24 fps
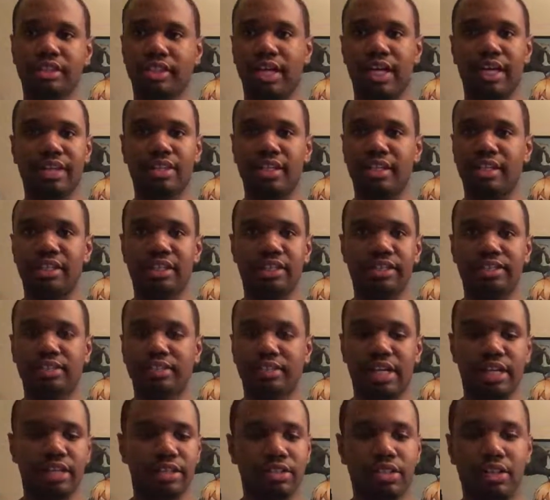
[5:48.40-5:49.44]
I think he's
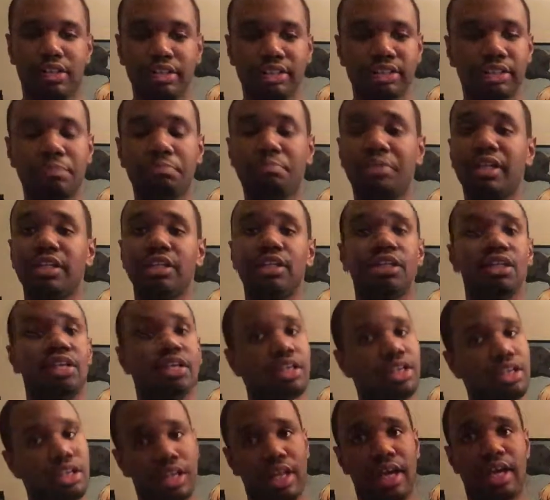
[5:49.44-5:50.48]
like lost it. But
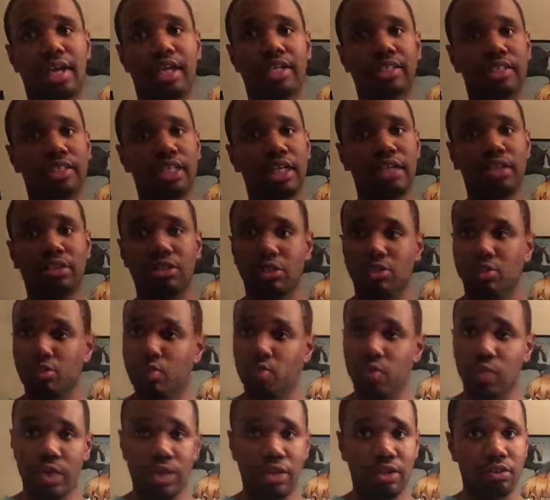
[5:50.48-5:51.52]
like I said,
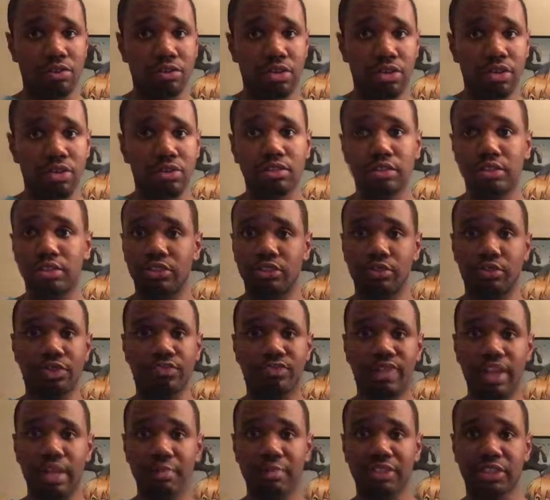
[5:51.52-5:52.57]
we don't know because new
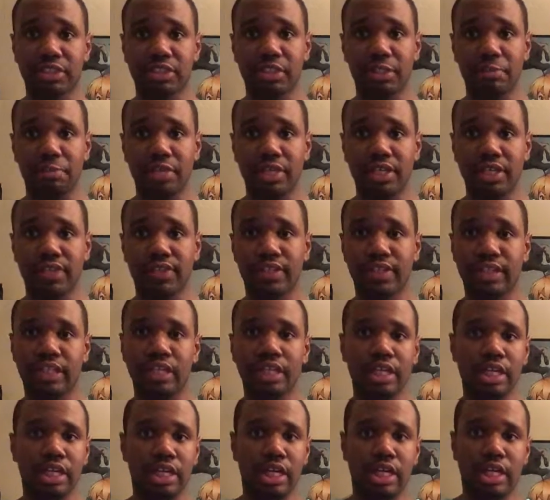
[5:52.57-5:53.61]
developments is appearing.
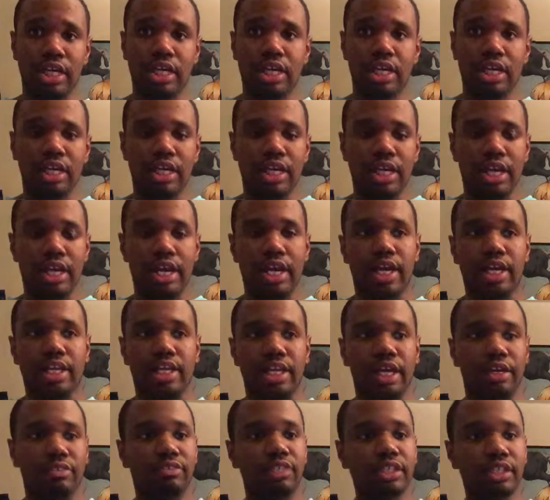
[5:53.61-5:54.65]

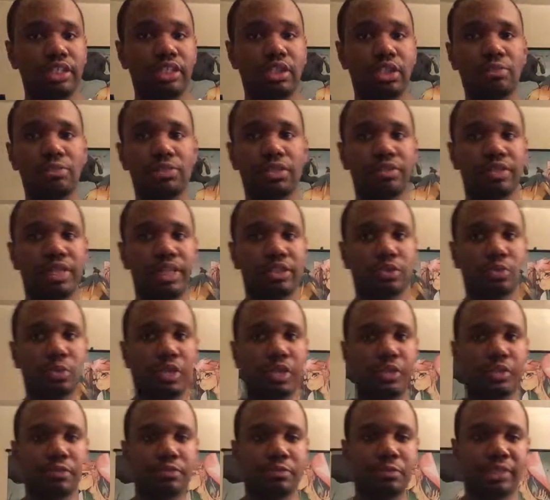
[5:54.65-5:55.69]
And I really hope so next
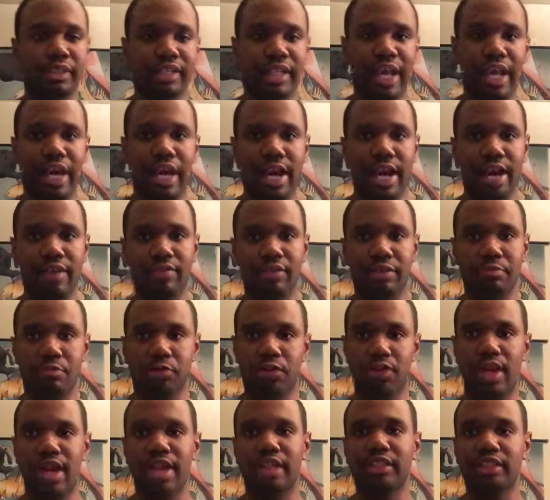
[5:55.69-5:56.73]
week we'll be having
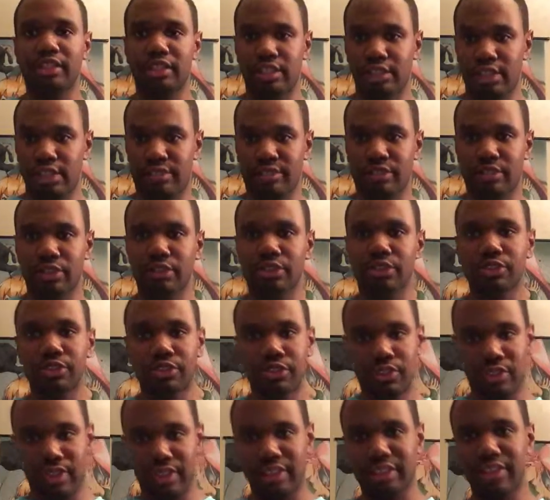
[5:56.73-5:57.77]
more action than ever.
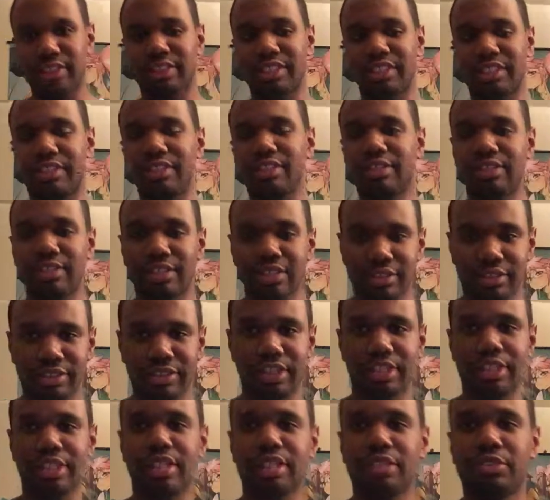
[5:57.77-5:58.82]
So let's see.
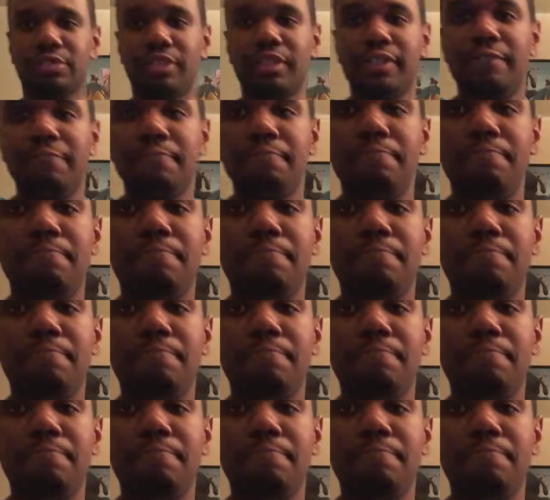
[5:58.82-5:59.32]
See you next week.